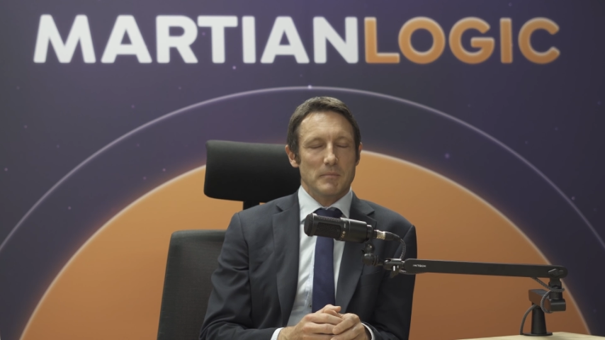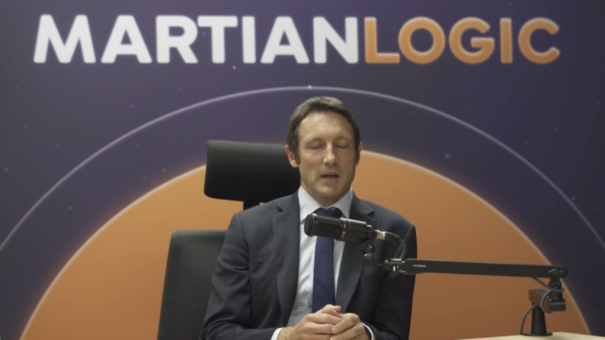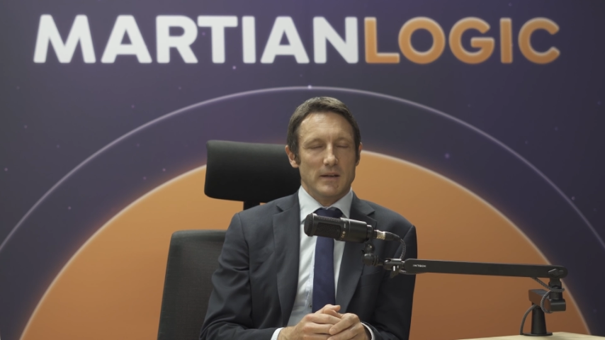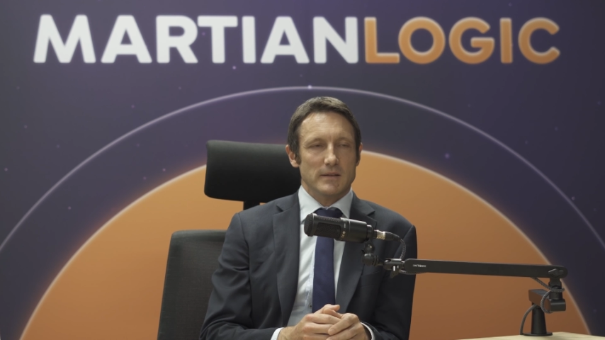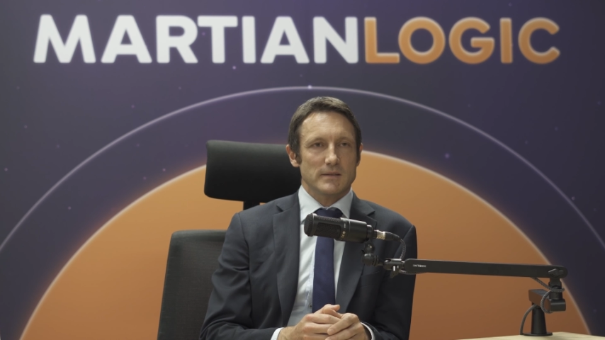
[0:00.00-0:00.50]

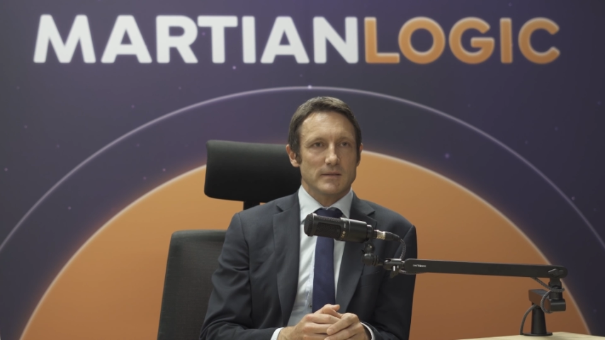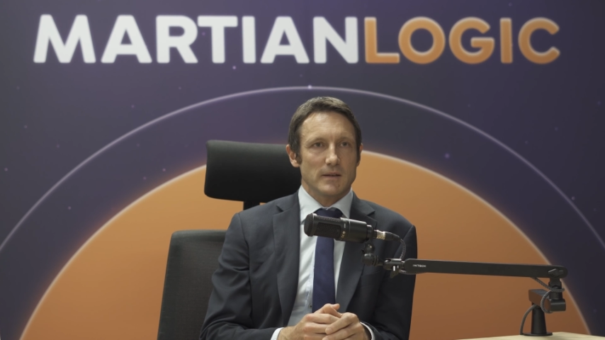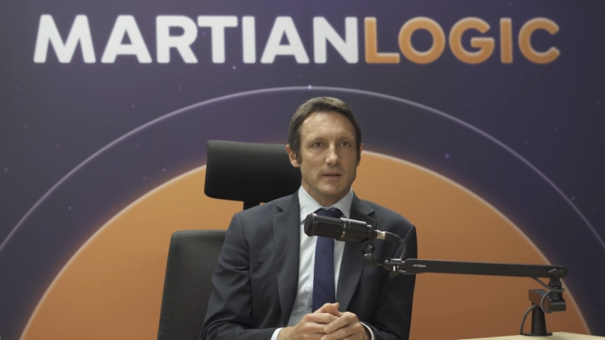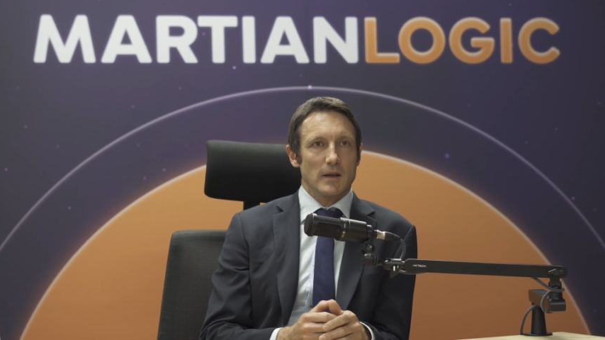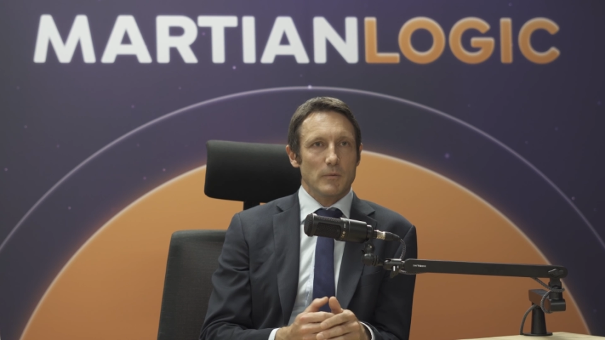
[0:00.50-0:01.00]
But
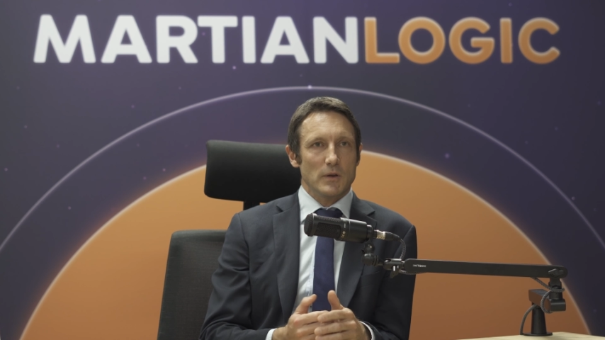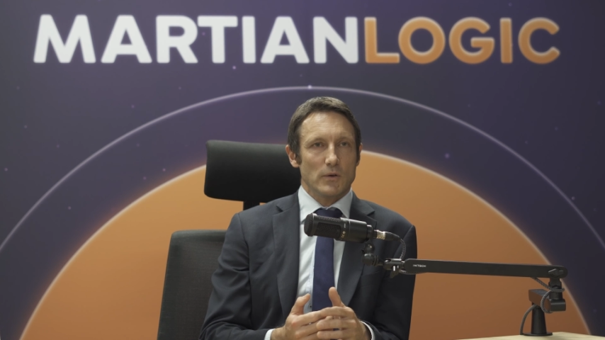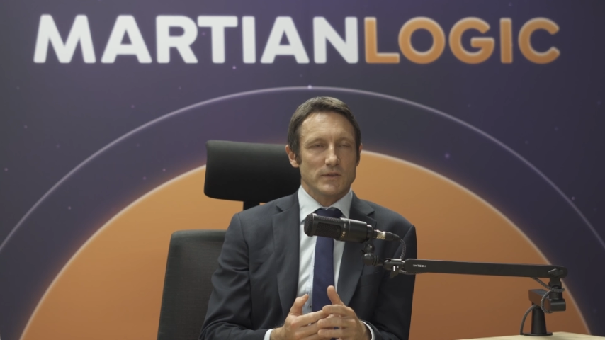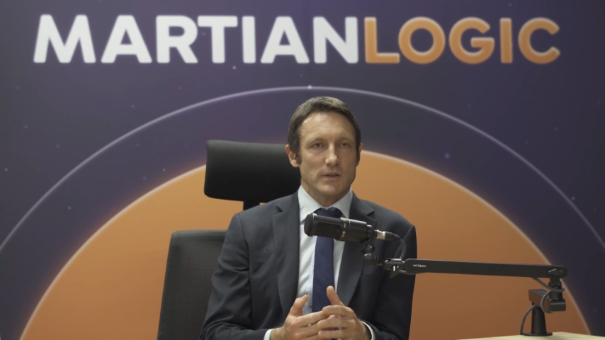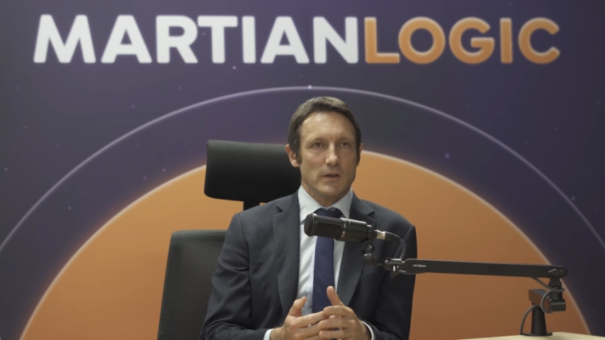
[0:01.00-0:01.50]
we
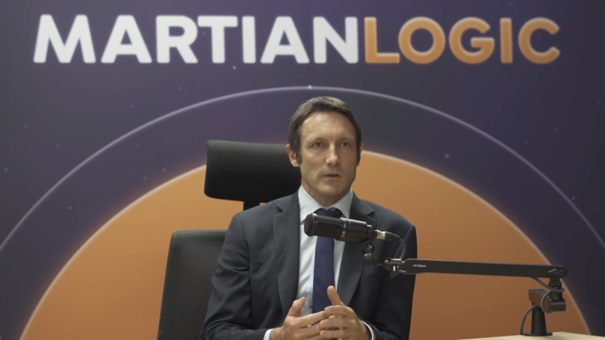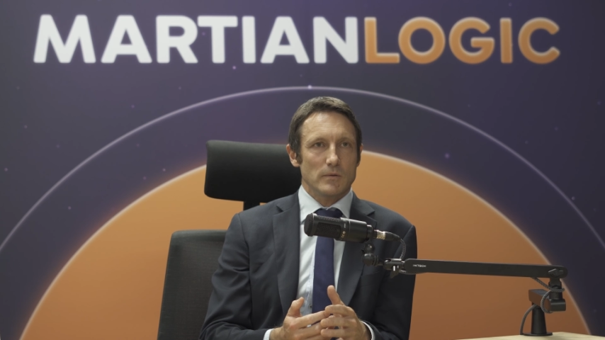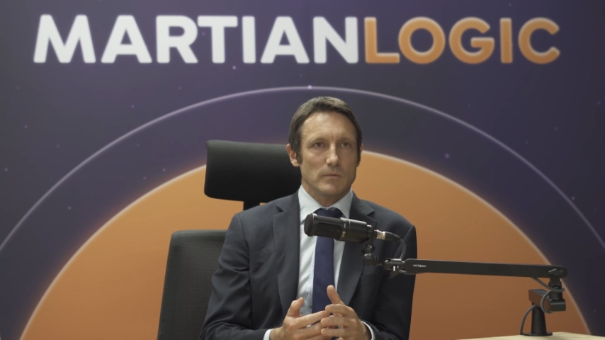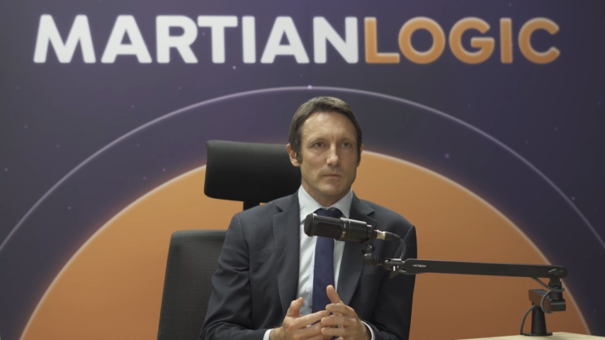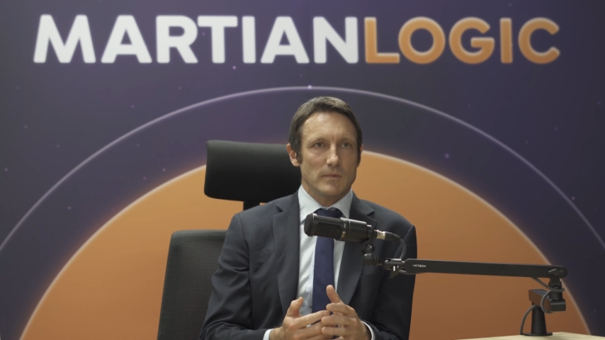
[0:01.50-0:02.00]

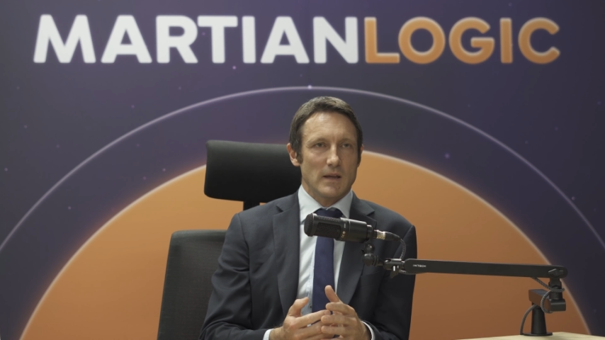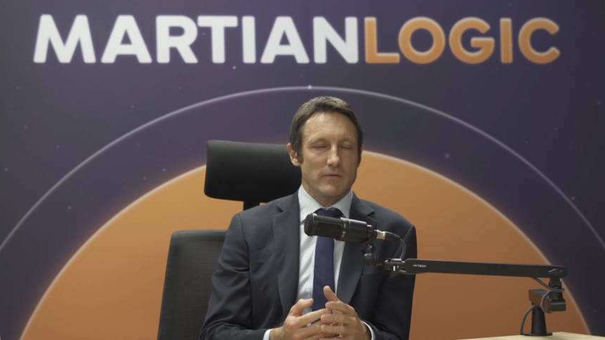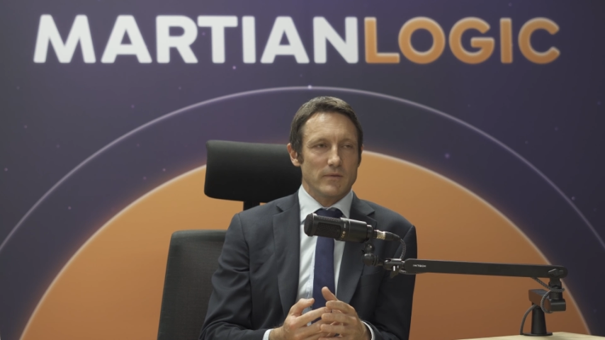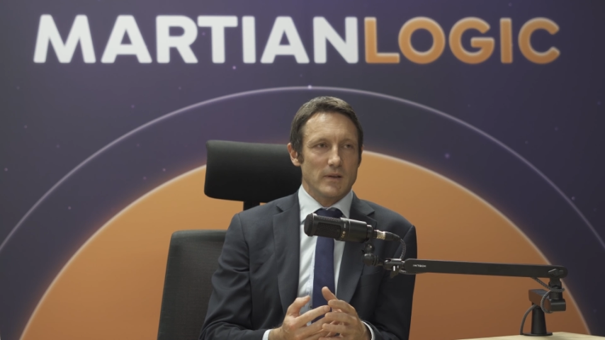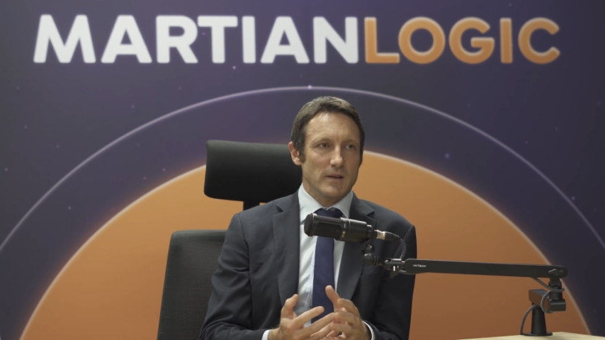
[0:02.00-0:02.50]
also
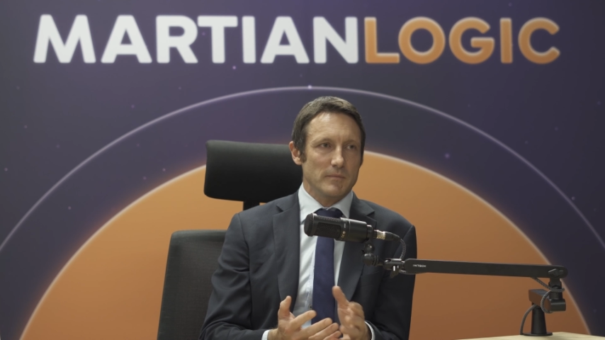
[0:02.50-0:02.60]
have